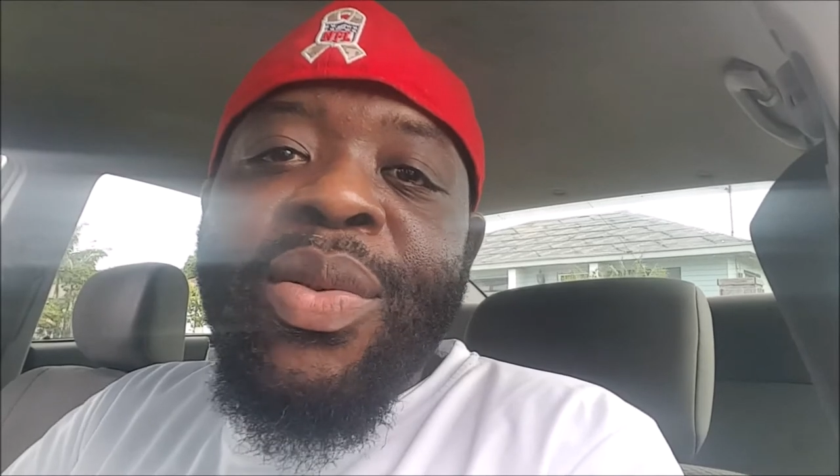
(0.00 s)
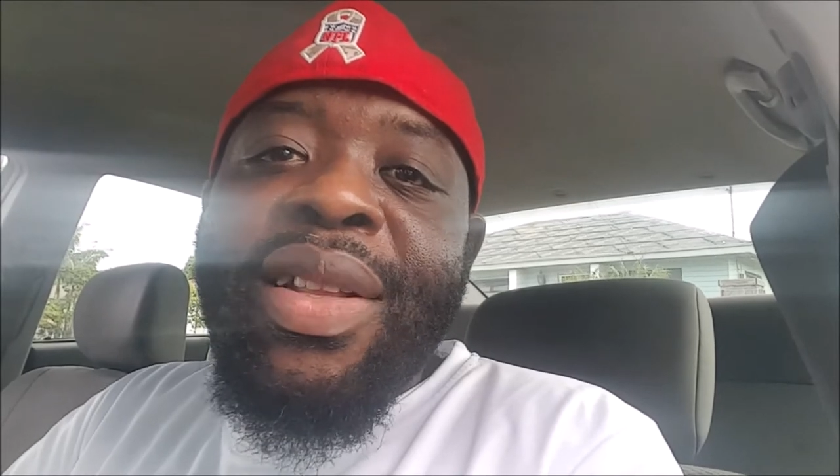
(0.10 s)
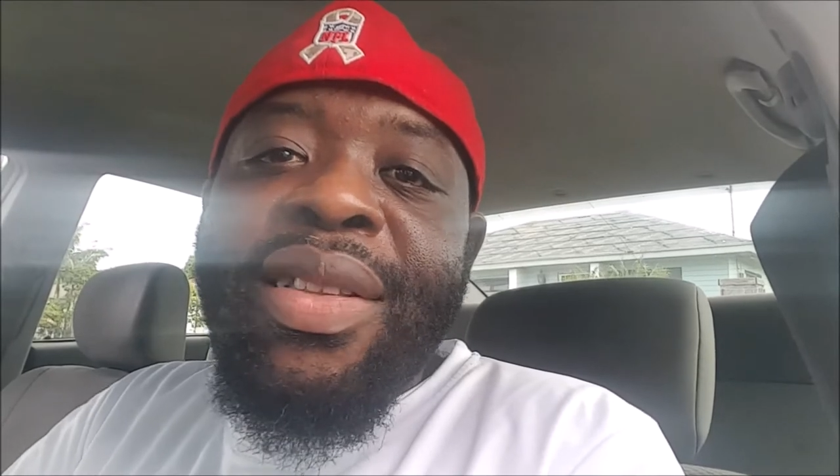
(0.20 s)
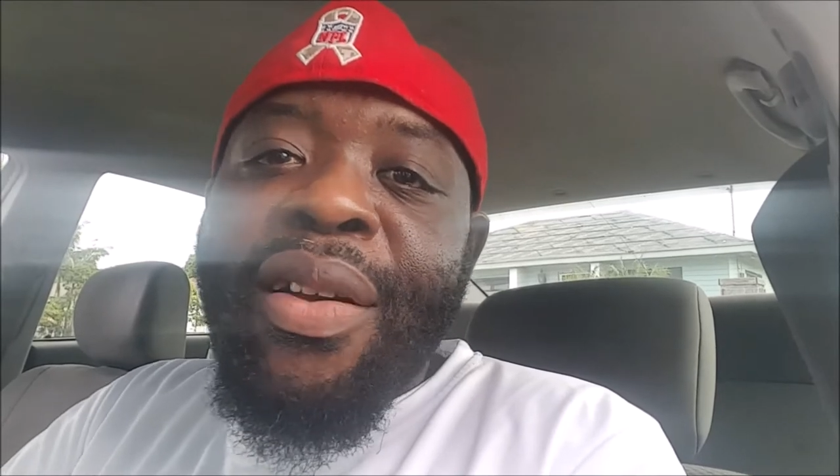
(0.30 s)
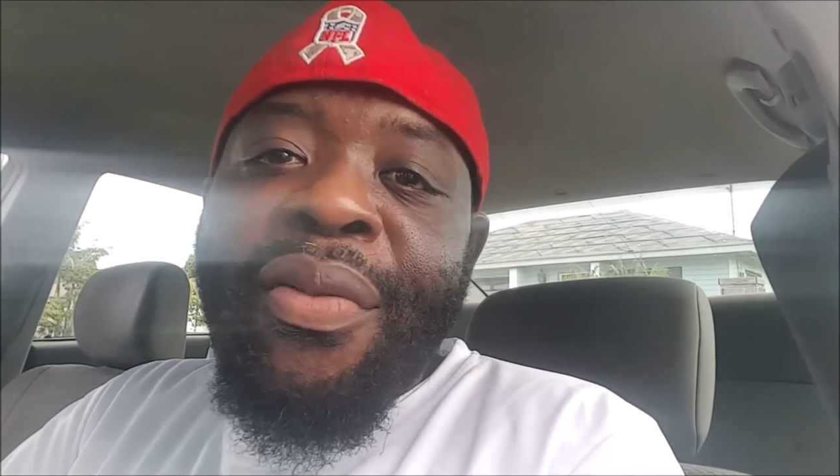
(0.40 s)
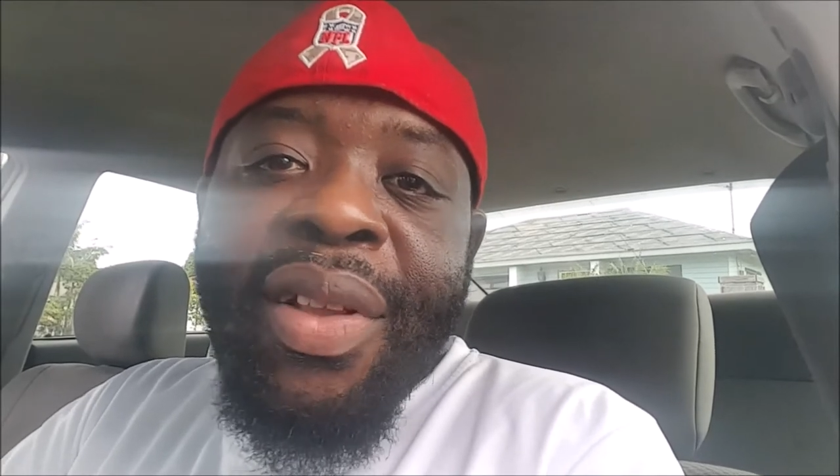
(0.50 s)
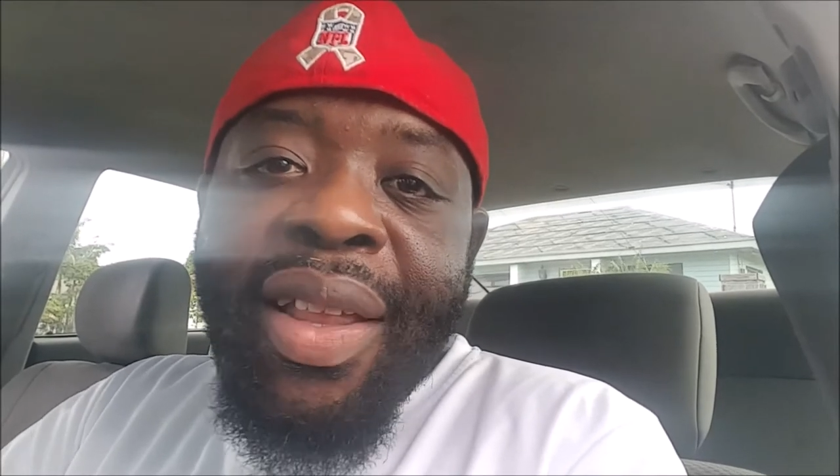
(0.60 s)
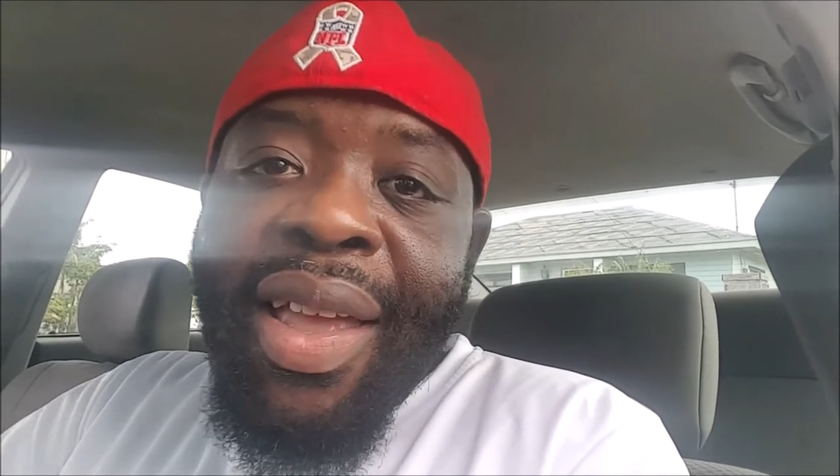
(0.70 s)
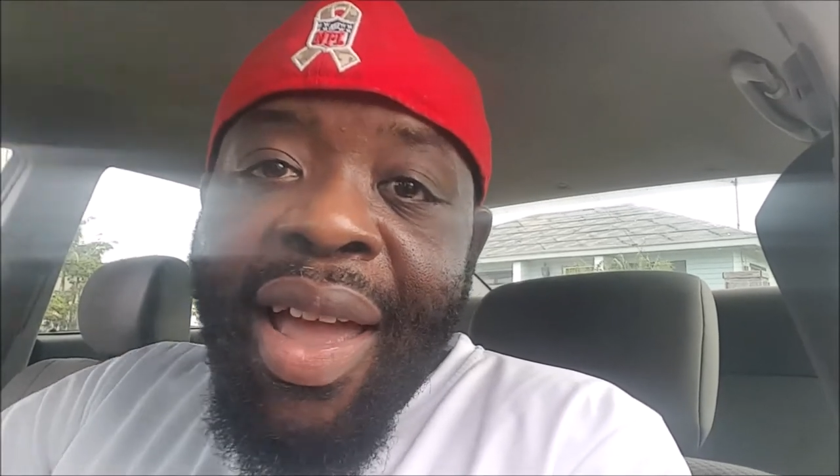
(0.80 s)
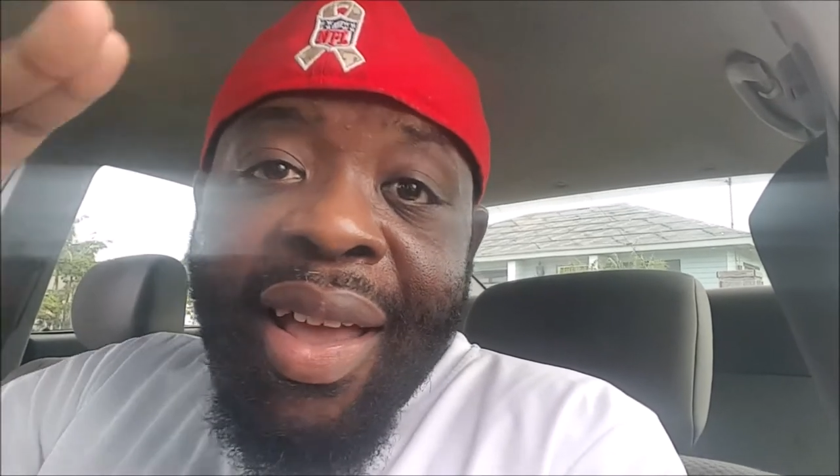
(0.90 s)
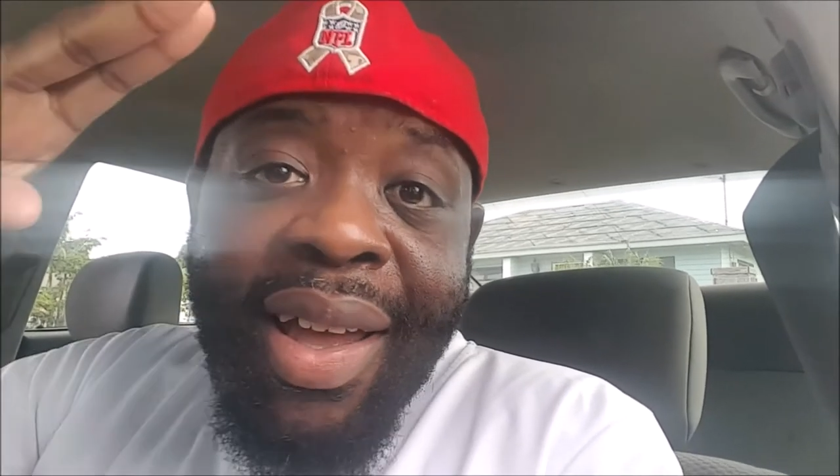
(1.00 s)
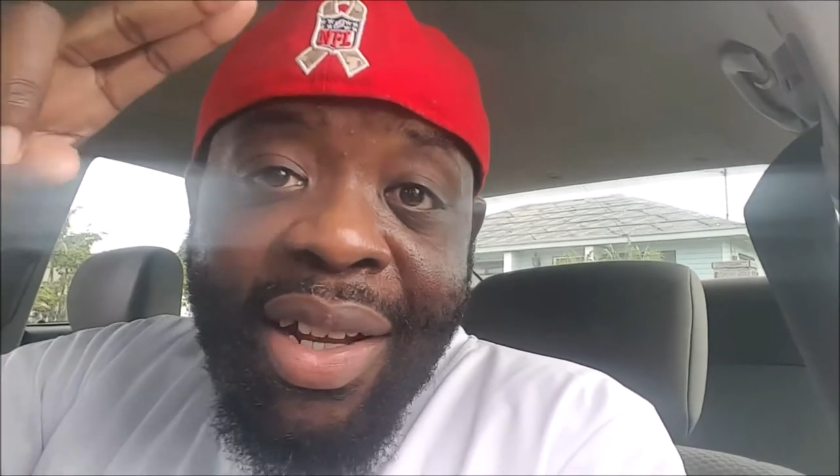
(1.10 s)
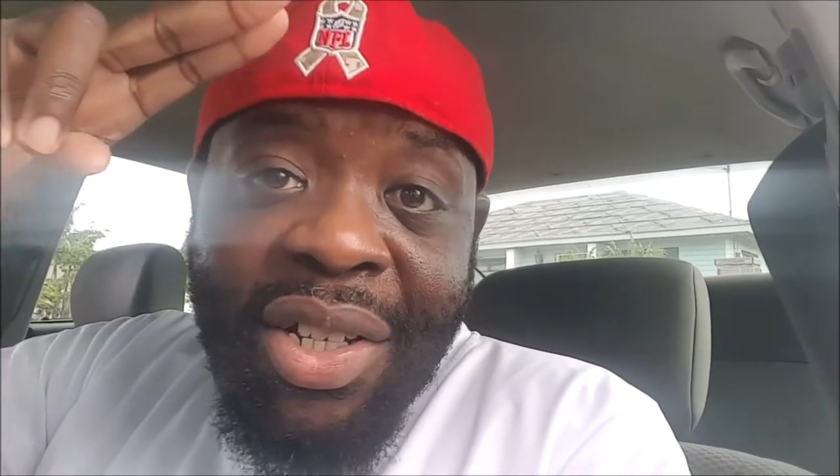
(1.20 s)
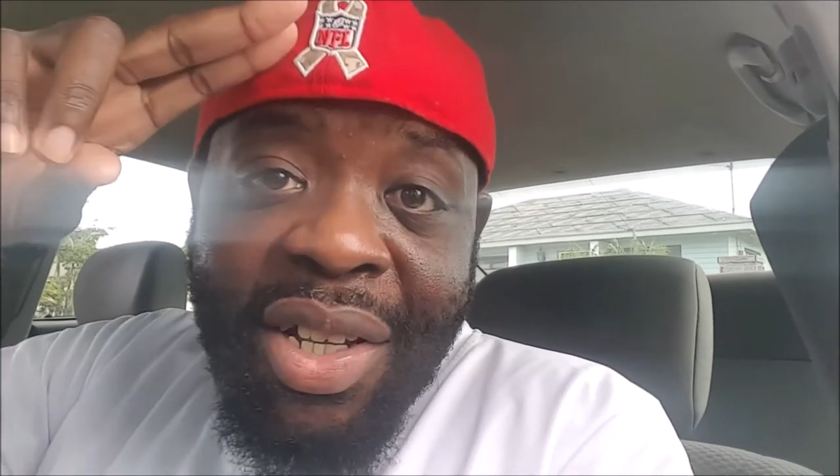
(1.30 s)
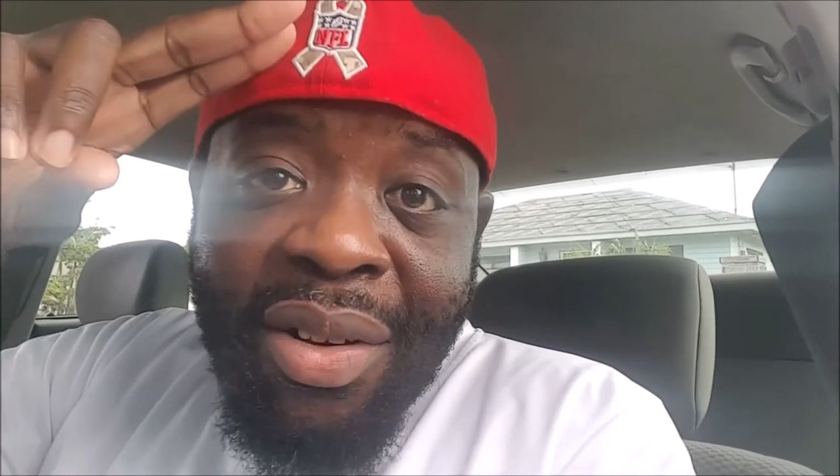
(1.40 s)
So I definitely got
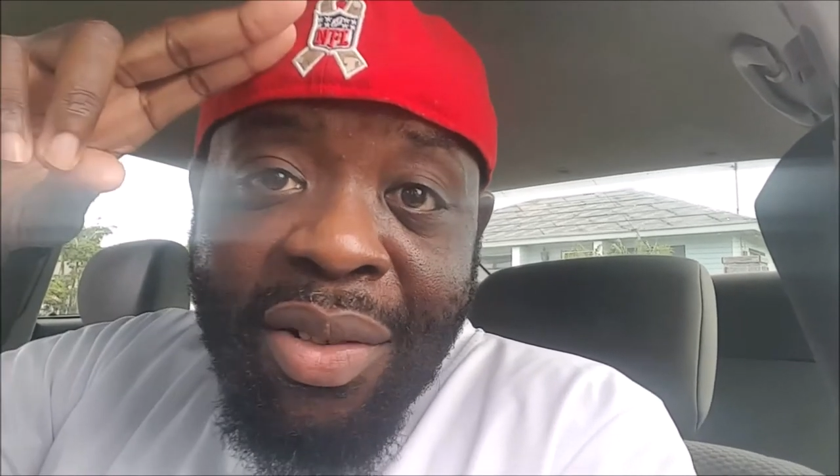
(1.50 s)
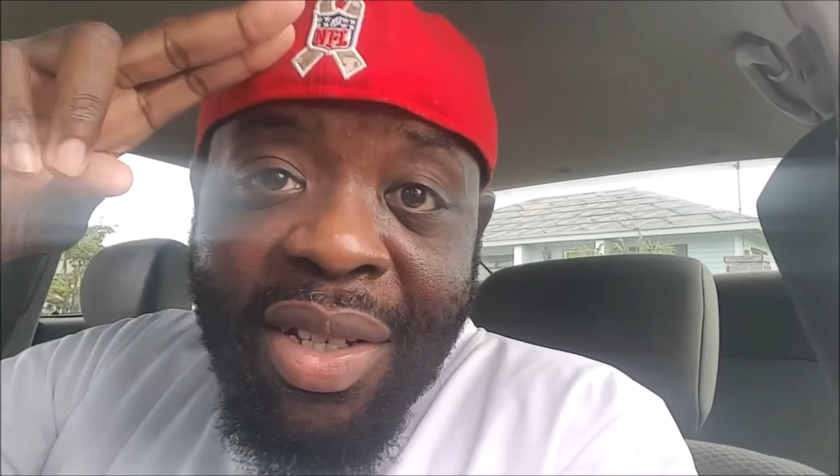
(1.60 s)
to shout out